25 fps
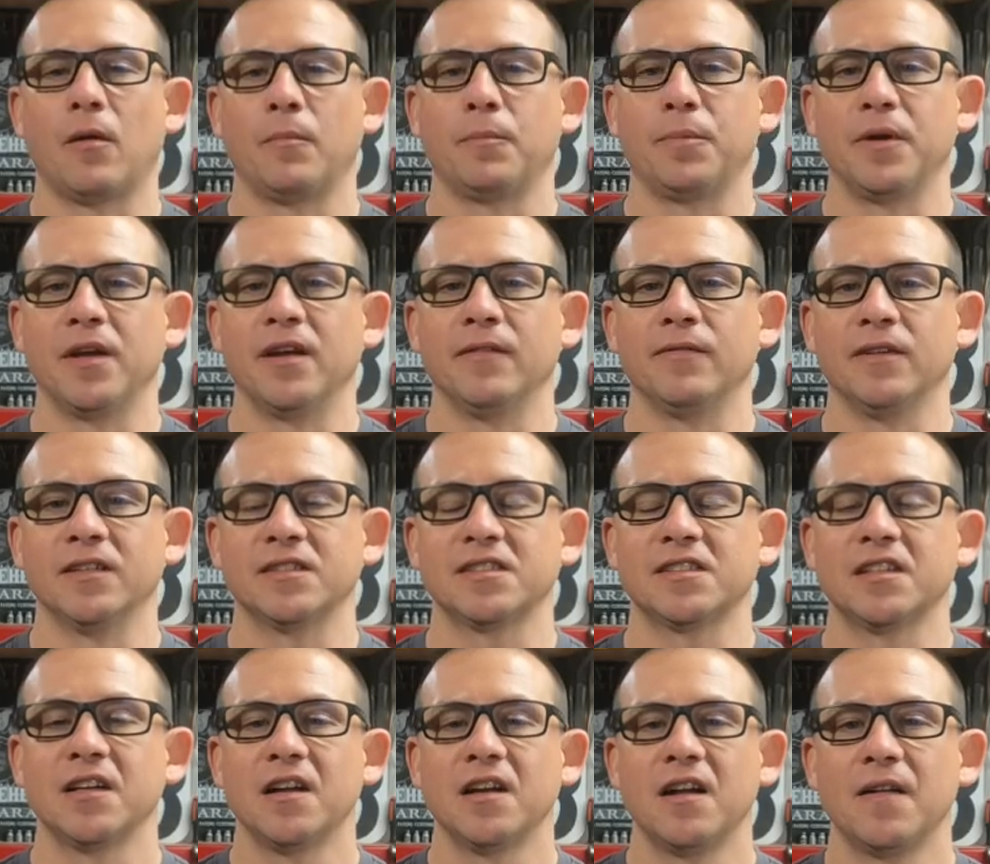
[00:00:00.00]

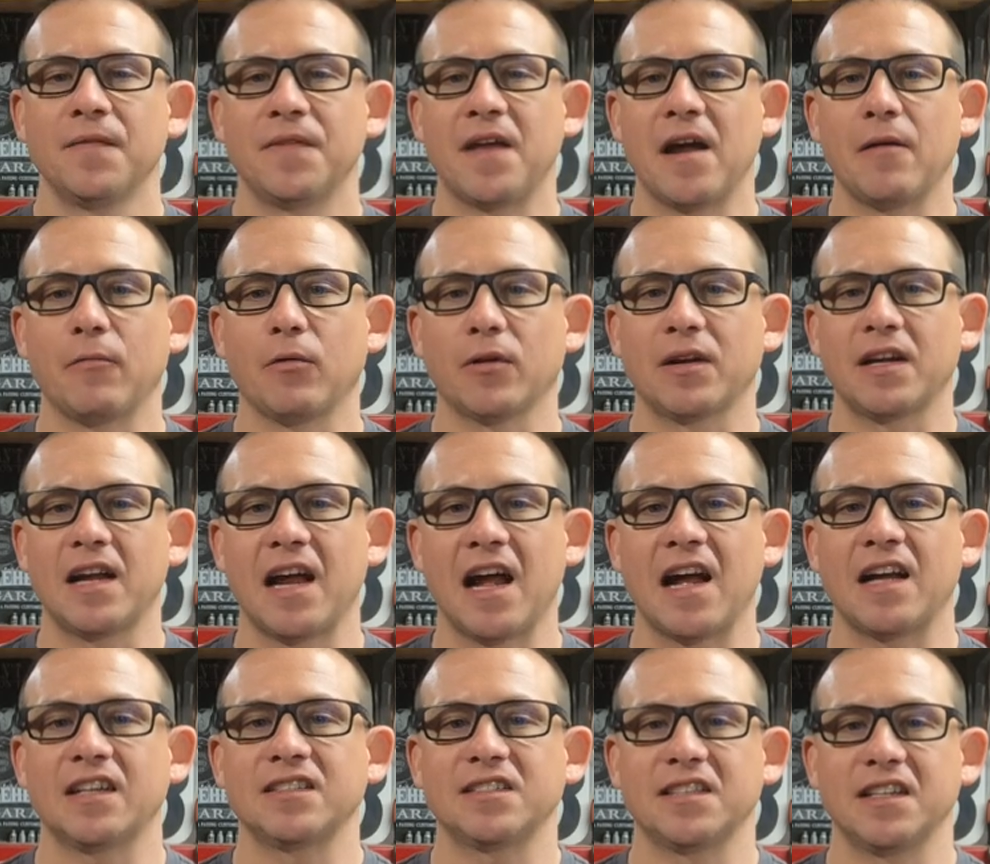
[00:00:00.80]
pivots that were
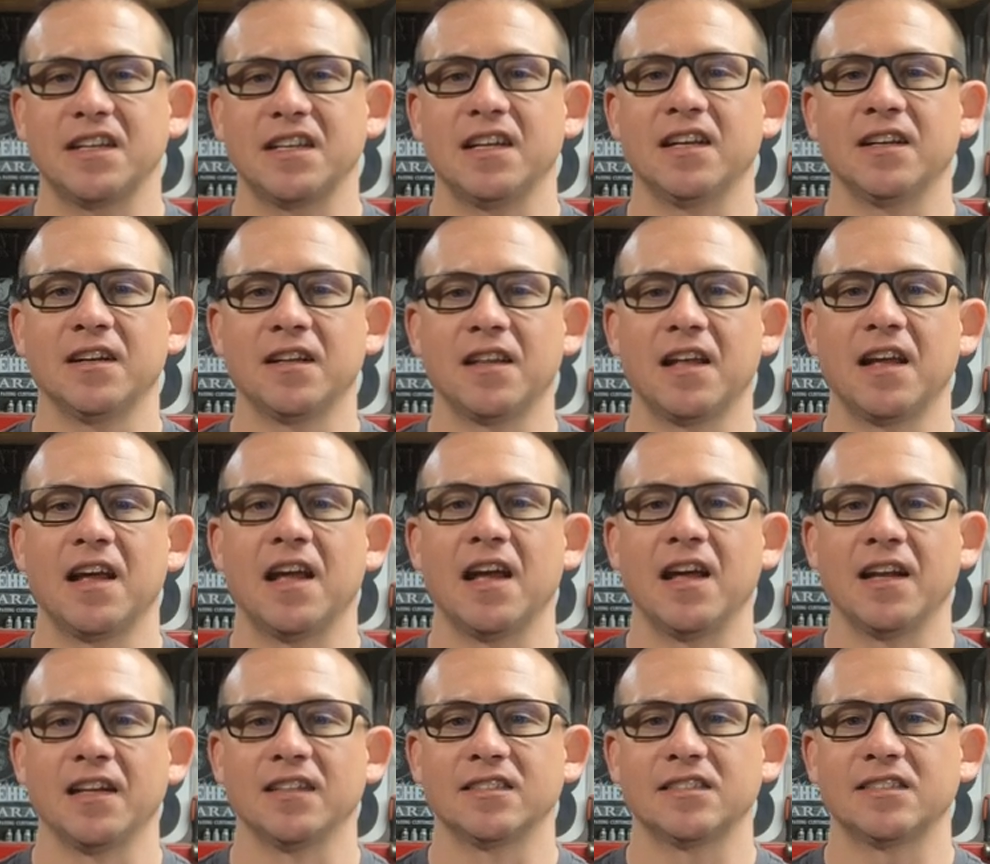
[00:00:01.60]
cast into the
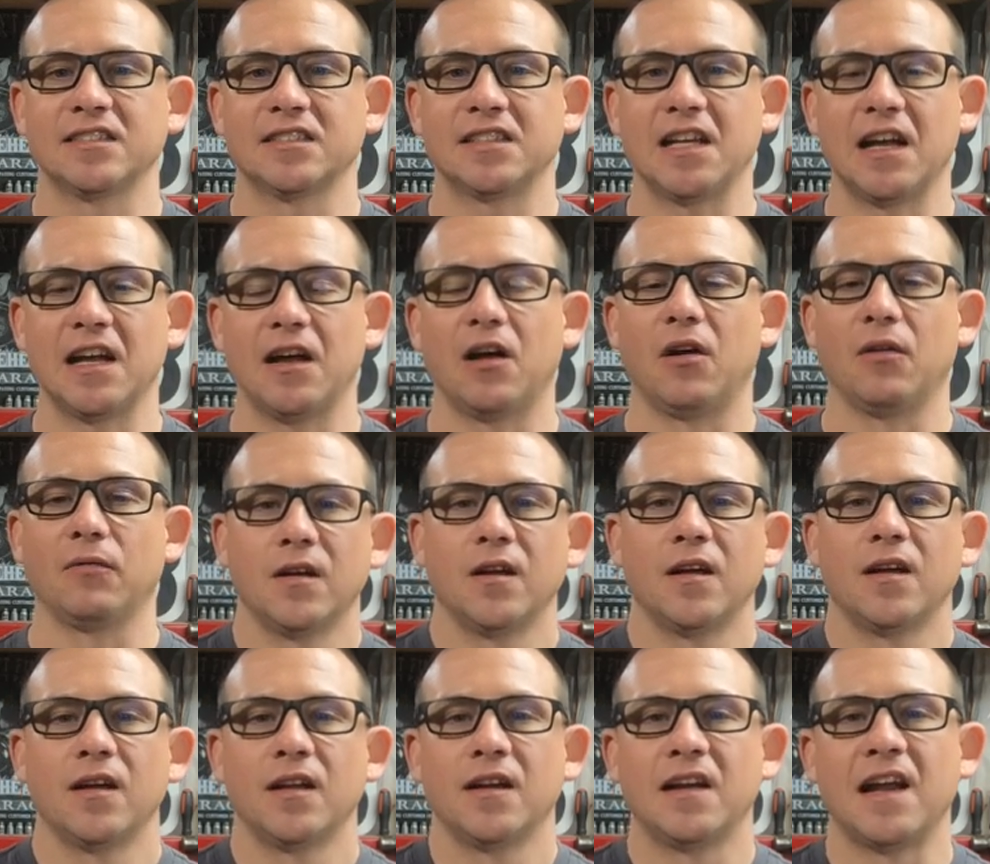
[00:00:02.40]
head itself.